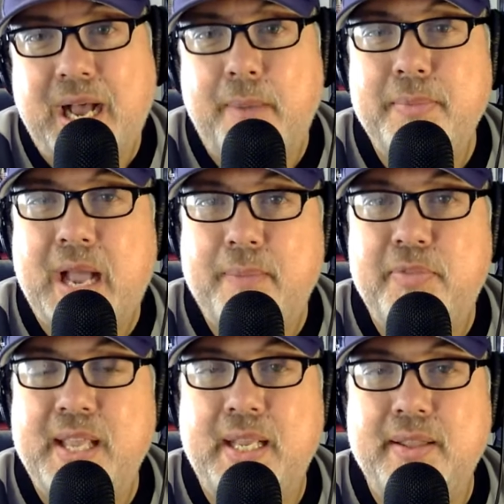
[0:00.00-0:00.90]
I'm
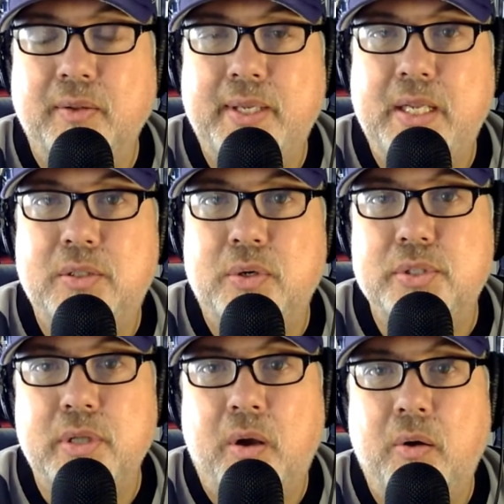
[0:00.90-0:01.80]
thinking they're leaning
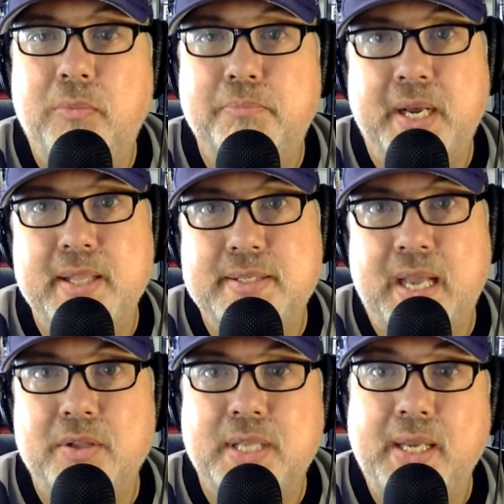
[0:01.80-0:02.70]
towards no, but it
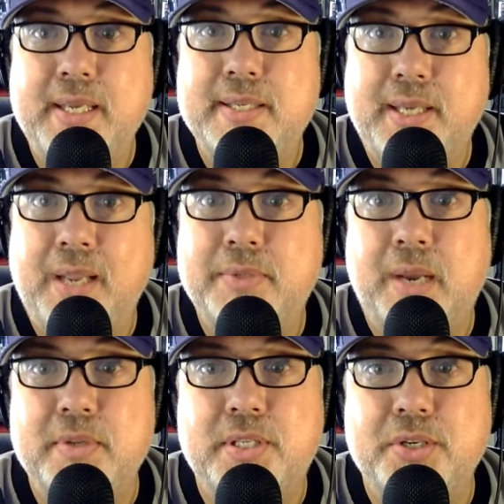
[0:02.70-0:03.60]
sounds like he's a game
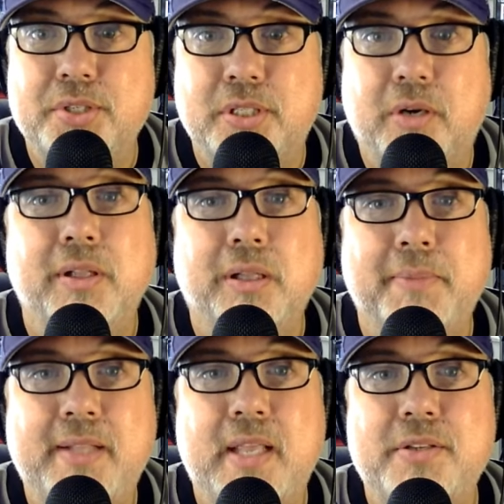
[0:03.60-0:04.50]
time decision, so it'll
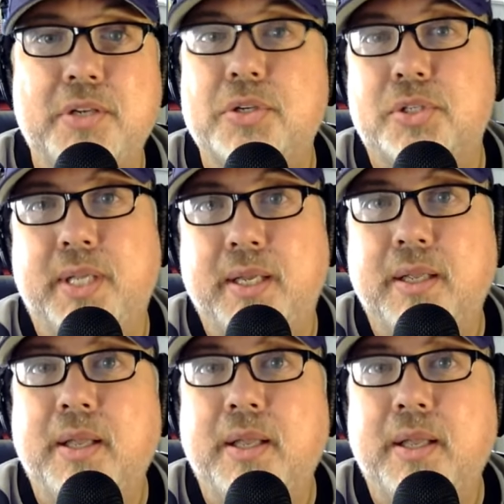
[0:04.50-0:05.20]
make things interesting